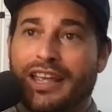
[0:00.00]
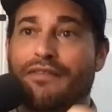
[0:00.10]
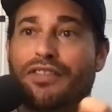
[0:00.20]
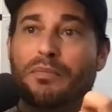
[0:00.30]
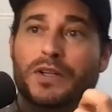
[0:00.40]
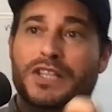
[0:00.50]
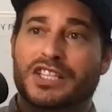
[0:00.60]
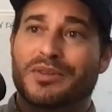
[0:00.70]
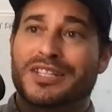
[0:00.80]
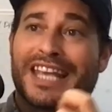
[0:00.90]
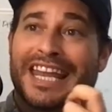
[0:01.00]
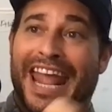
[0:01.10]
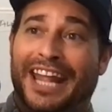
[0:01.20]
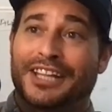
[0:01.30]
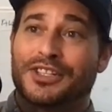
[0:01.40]
If the participants can
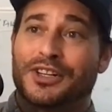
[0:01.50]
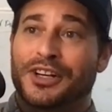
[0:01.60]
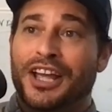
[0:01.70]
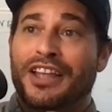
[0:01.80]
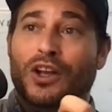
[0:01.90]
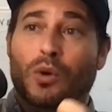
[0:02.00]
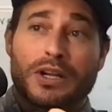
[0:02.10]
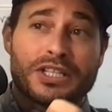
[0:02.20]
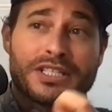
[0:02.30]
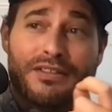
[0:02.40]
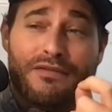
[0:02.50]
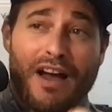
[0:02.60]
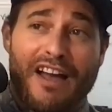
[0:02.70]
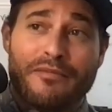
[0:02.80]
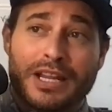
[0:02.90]
answer the questions in
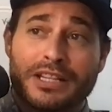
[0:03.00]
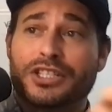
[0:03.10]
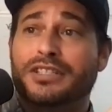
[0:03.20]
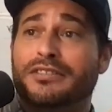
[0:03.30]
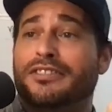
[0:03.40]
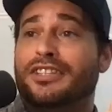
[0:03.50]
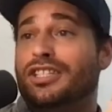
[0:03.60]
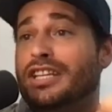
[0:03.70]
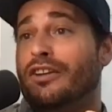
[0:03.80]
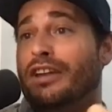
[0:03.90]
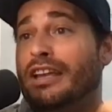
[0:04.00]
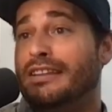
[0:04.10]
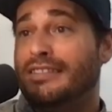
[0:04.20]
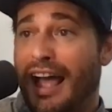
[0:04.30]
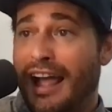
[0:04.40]
5 minutes, she or he
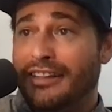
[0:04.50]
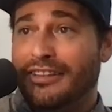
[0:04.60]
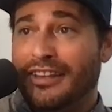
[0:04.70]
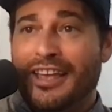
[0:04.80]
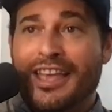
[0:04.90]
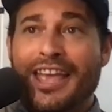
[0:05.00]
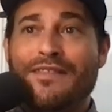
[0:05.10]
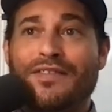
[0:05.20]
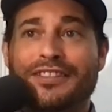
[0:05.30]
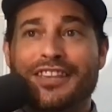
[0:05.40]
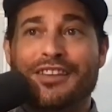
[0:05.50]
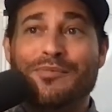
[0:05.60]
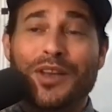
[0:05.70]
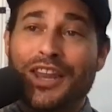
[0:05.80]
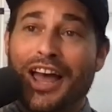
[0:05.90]
decides. If the team
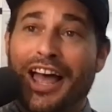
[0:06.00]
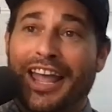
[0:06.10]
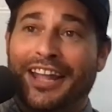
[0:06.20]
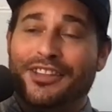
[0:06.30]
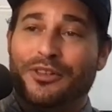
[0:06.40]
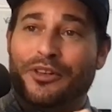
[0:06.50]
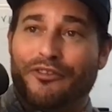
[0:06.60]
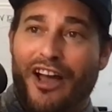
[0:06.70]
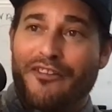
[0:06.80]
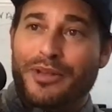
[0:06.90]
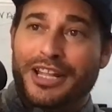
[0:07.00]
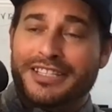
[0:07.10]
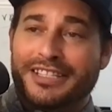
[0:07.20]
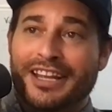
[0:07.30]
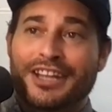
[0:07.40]
cannot answer in 5
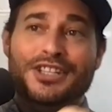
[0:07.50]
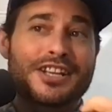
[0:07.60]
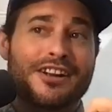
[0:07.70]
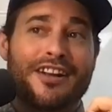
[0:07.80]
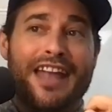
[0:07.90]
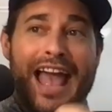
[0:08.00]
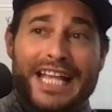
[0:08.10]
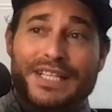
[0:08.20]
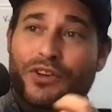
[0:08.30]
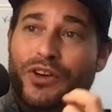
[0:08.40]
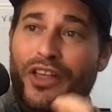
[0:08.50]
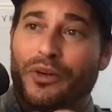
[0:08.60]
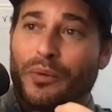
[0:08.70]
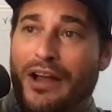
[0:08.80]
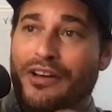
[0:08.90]
minutes, she or he asks for another
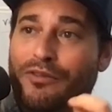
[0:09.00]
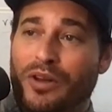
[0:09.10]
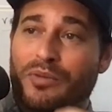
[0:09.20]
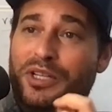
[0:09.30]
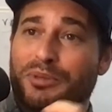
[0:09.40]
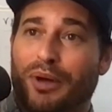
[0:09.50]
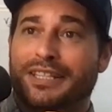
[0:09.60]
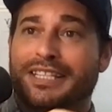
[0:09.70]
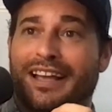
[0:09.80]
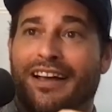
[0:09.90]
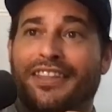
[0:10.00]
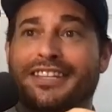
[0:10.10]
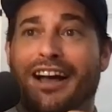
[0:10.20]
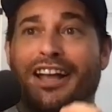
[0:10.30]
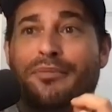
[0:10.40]
round of written responses on the
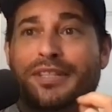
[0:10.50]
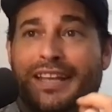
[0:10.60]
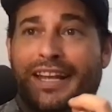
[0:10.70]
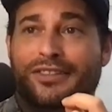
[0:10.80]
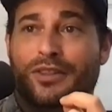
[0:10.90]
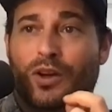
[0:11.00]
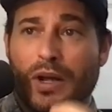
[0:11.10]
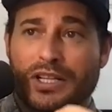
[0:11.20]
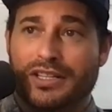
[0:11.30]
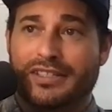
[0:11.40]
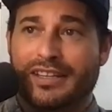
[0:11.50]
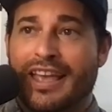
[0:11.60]
document to answer the questions.